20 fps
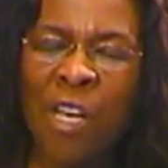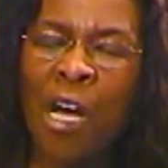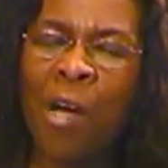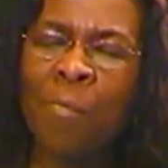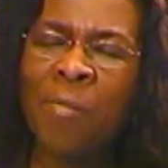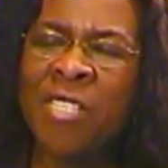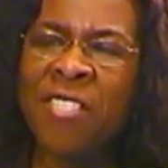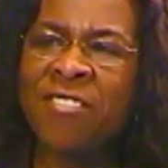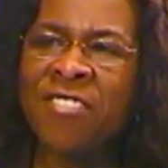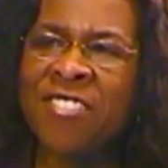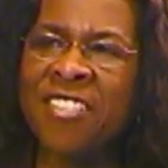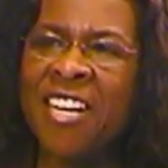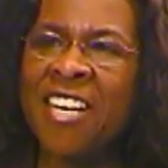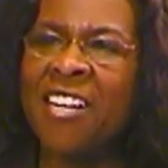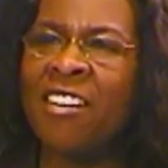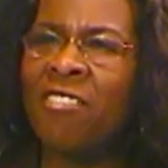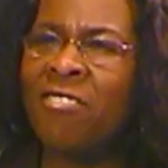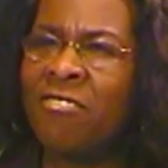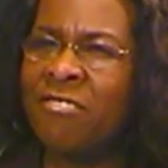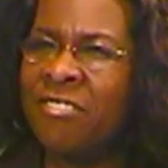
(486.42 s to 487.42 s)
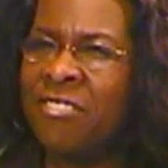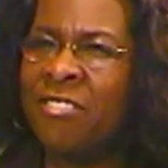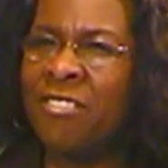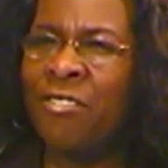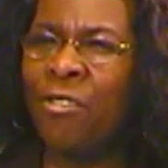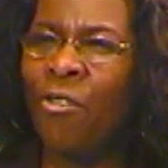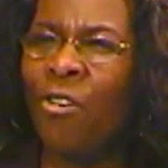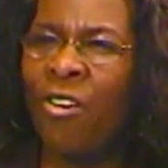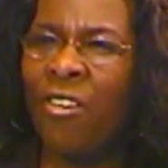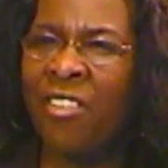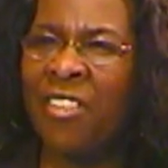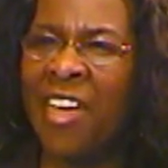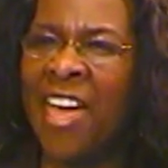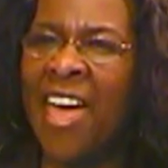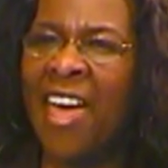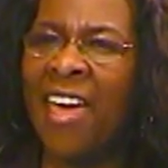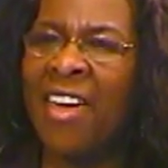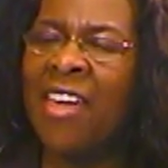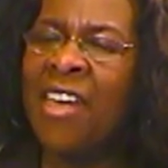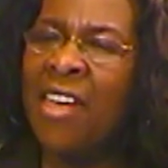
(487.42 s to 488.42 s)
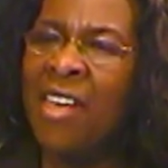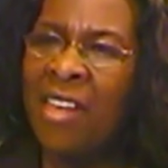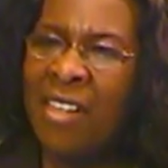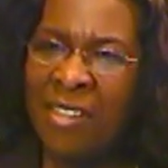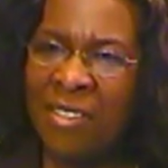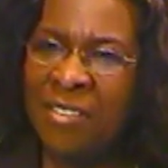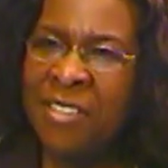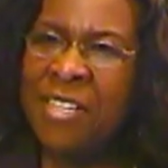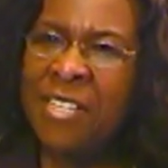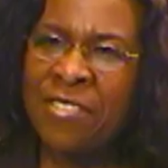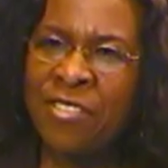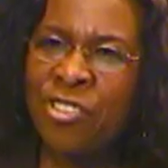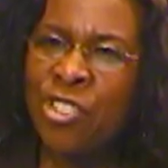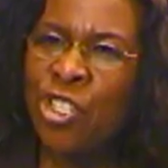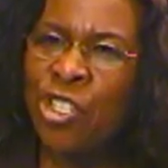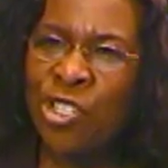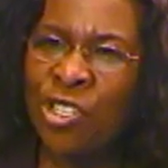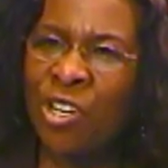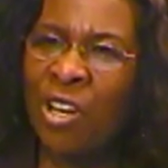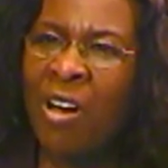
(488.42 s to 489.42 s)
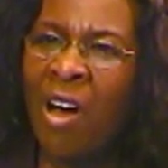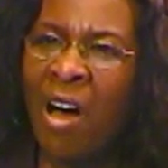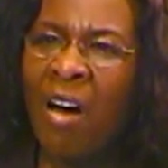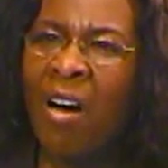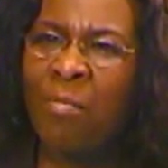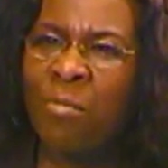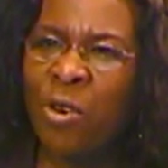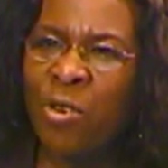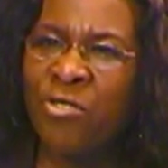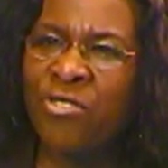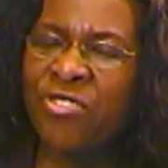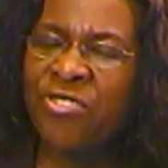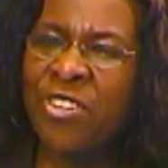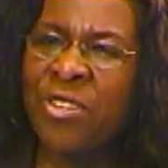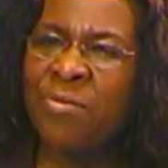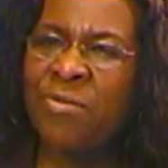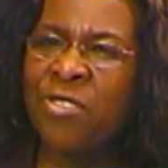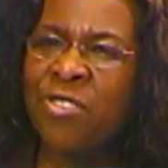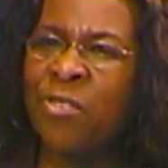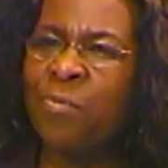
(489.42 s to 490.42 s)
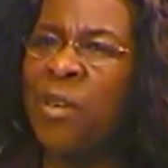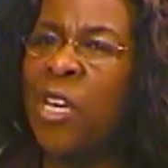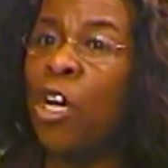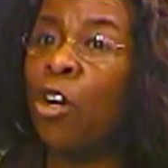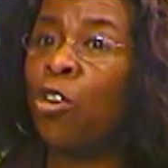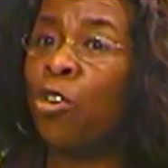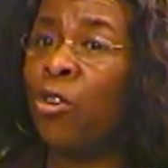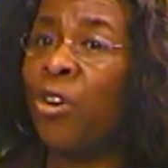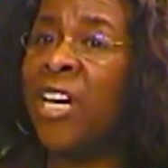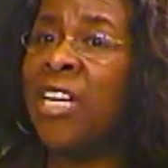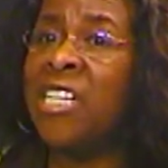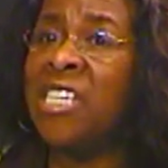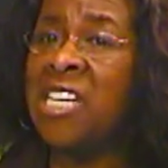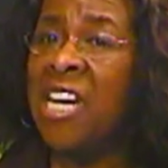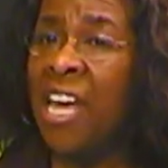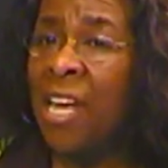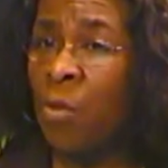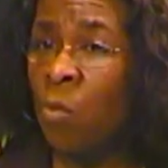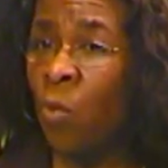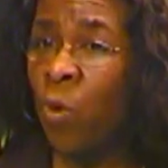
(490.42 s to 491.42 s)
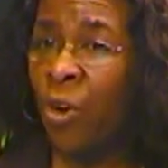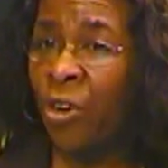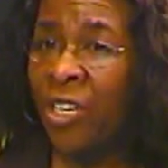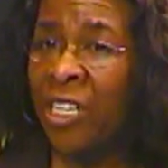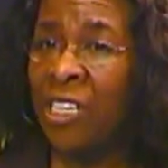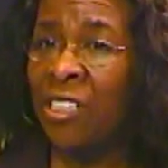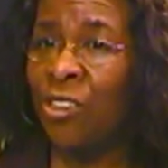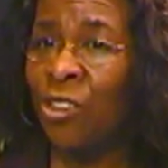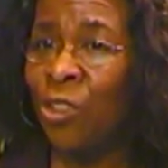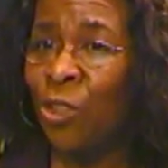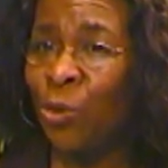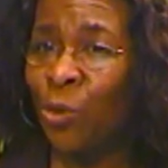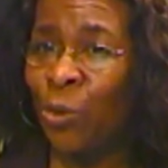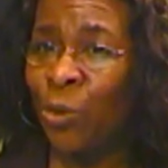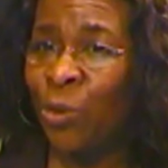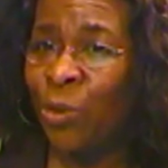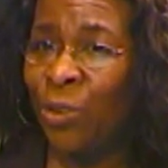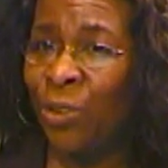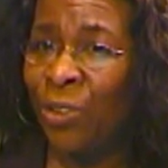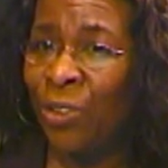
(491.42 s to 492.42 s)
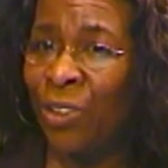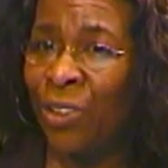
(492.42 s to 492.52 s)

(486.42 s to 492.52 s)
up in sales and all that, this commerce seems to be a great networking tool.